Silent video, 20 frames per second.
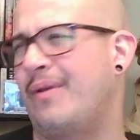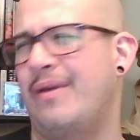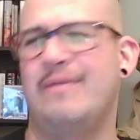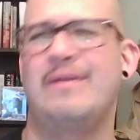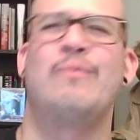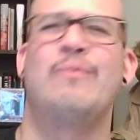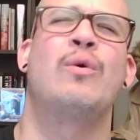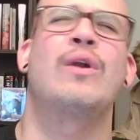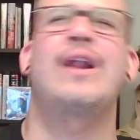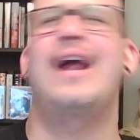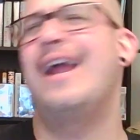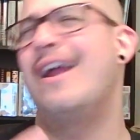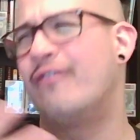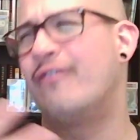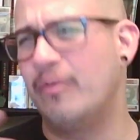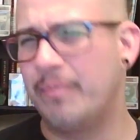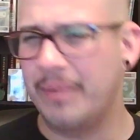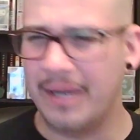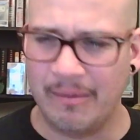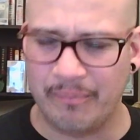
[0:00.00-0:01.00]
Would I ever
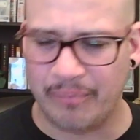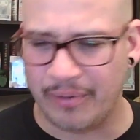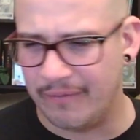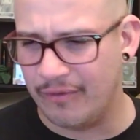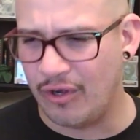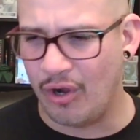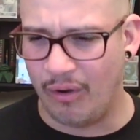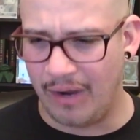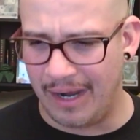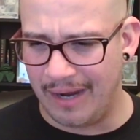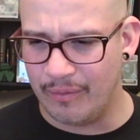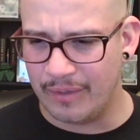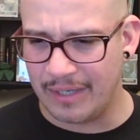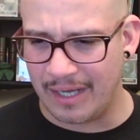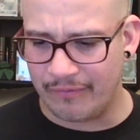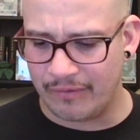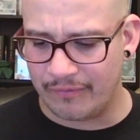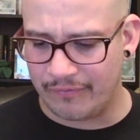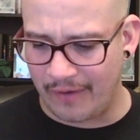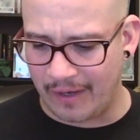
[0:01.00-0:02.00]
be in prison? No, I would
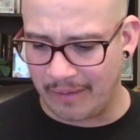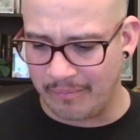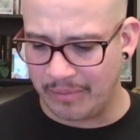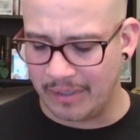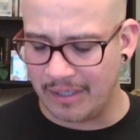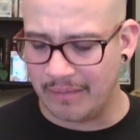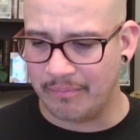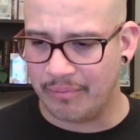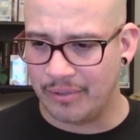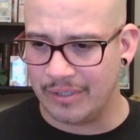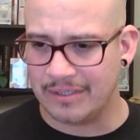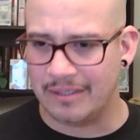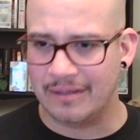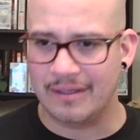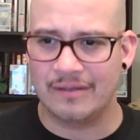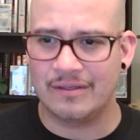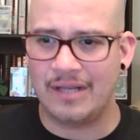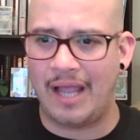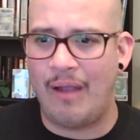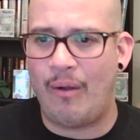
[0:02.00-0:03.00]
never fucking be in prison.
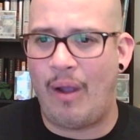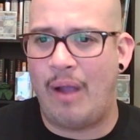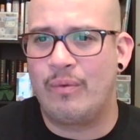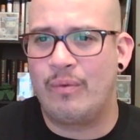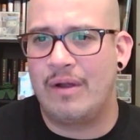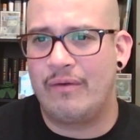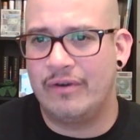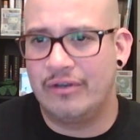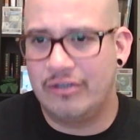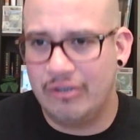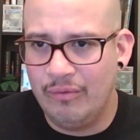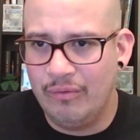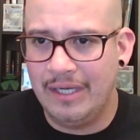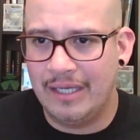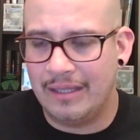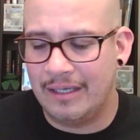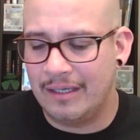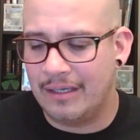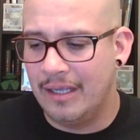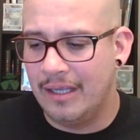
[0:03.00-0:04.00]
There's, I, I would never do
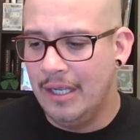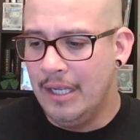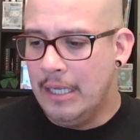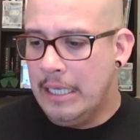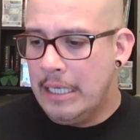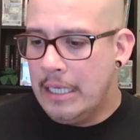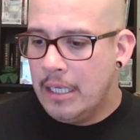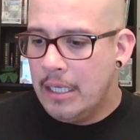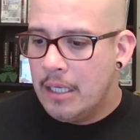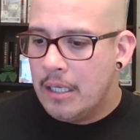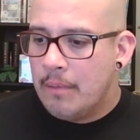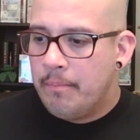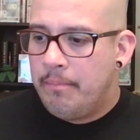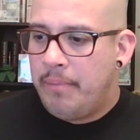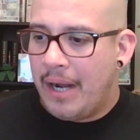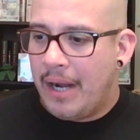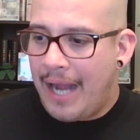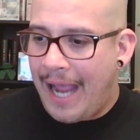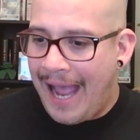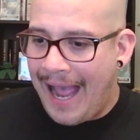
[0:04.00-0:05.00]
anything to.
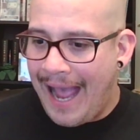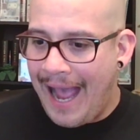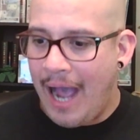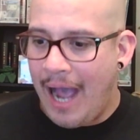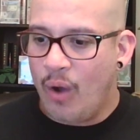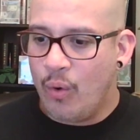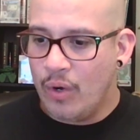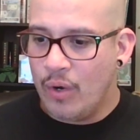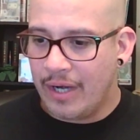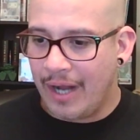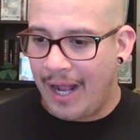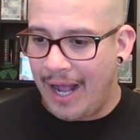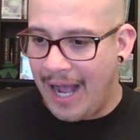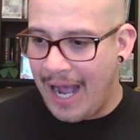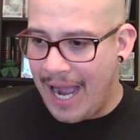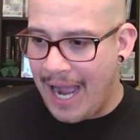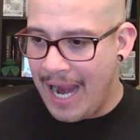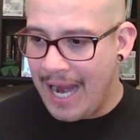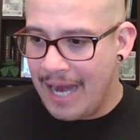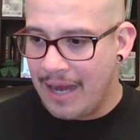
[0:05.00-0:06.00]
But how would
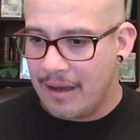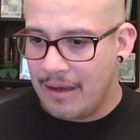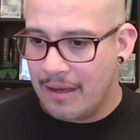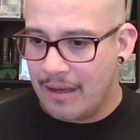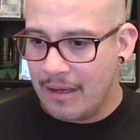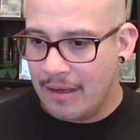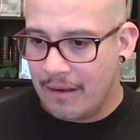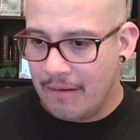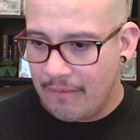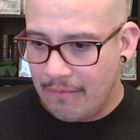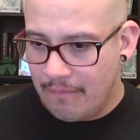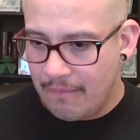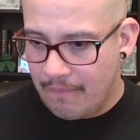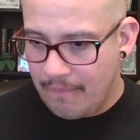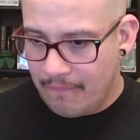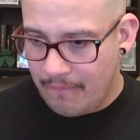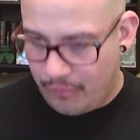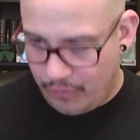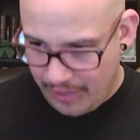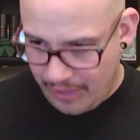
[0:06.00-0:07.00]
I
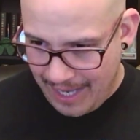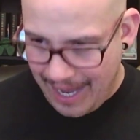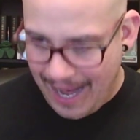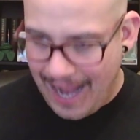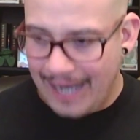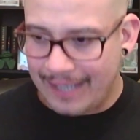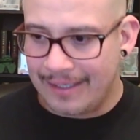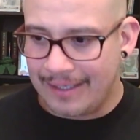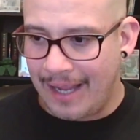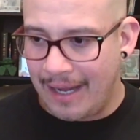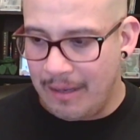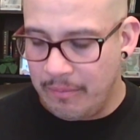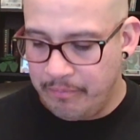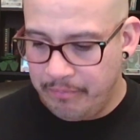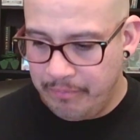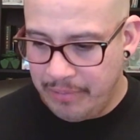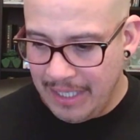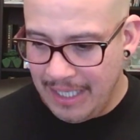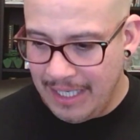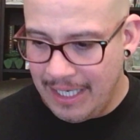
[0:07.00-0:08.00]
react and
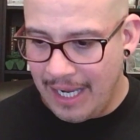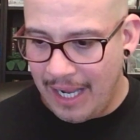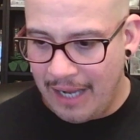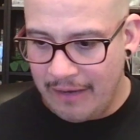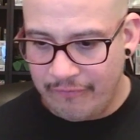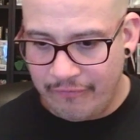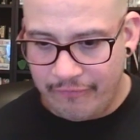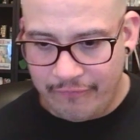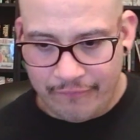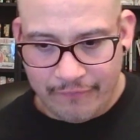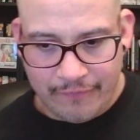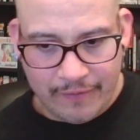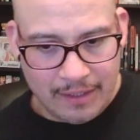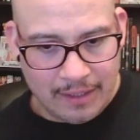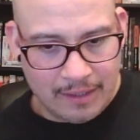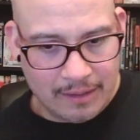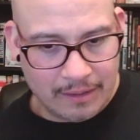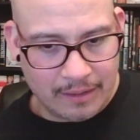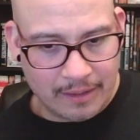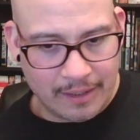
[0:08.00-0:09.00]
be and
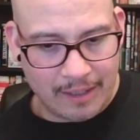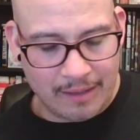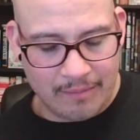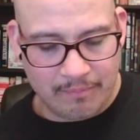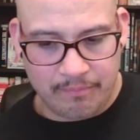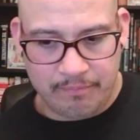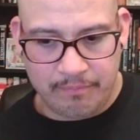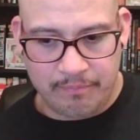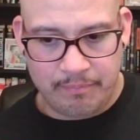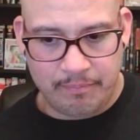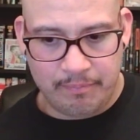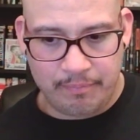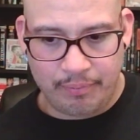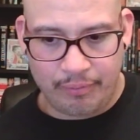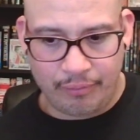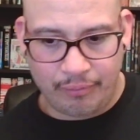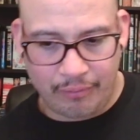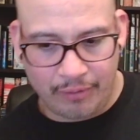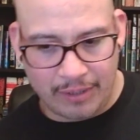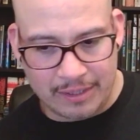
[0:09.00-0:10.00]
feel in
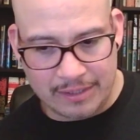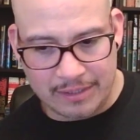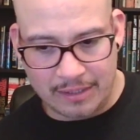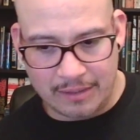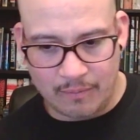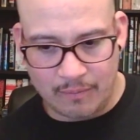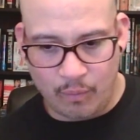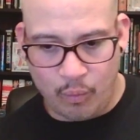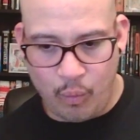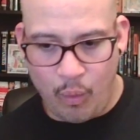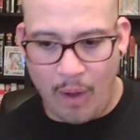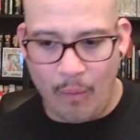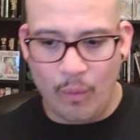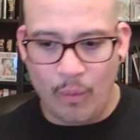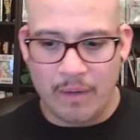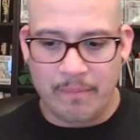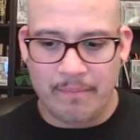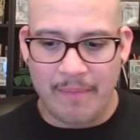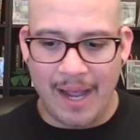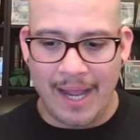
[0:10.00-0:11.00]
prison? What
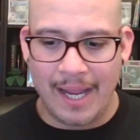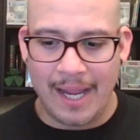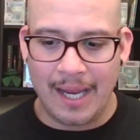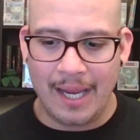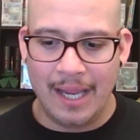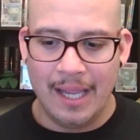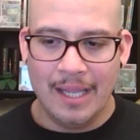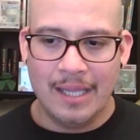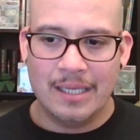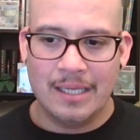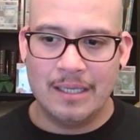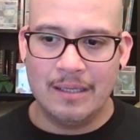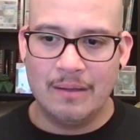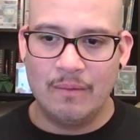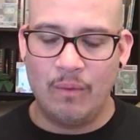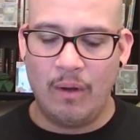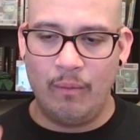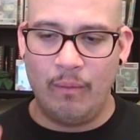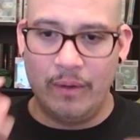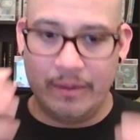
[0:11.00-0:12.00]
would my
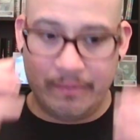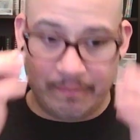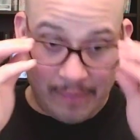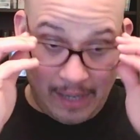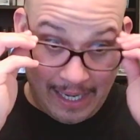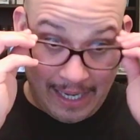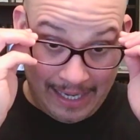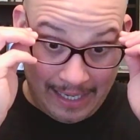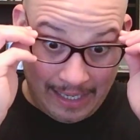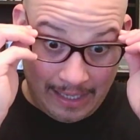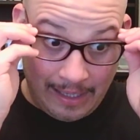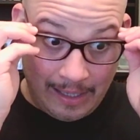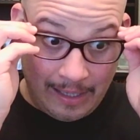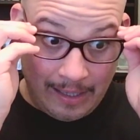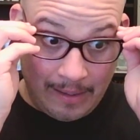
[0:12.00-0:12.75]
what would my